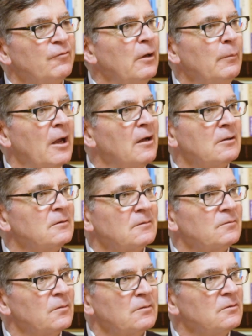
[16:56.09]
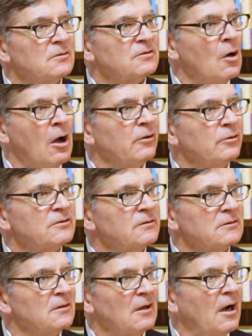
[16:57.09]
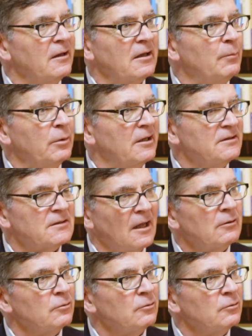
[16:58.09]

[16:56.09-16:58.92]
female scholars highly placed.